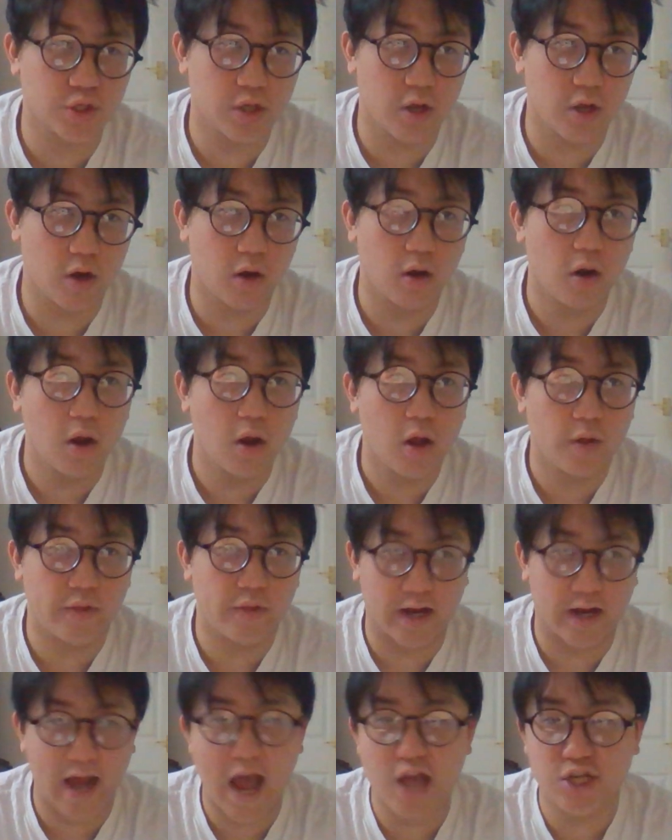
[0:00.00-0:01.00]
year.
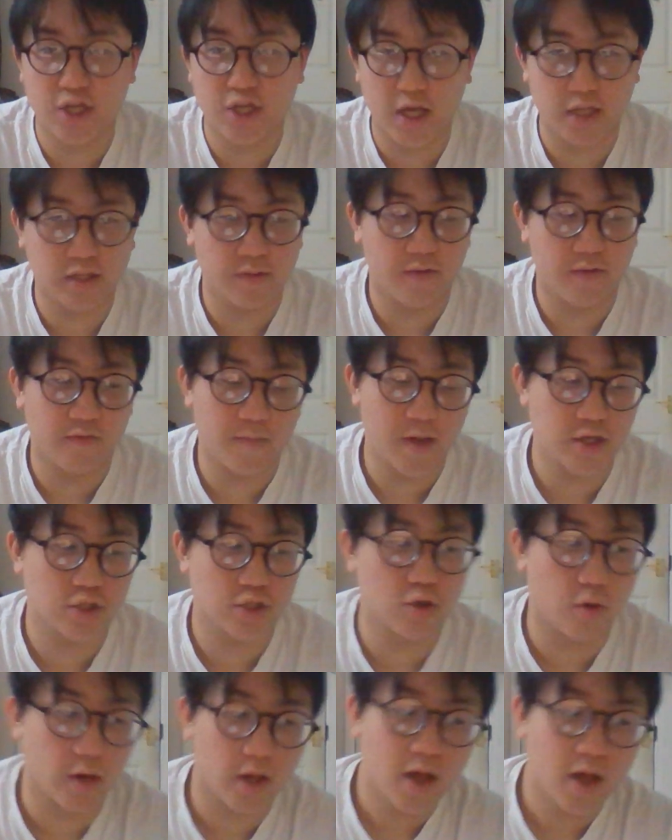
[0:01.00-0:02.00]
Then I actually get the information
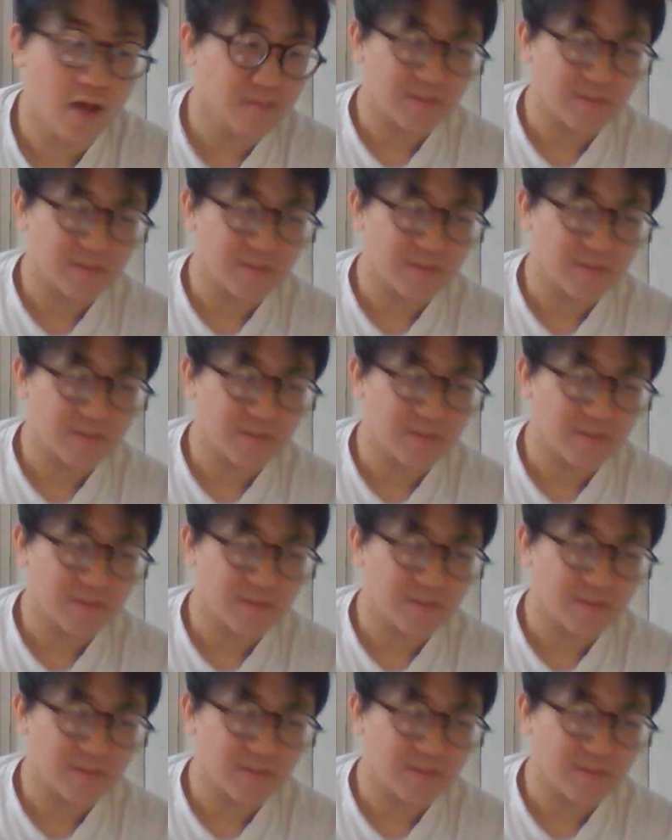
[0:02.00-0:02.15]
going.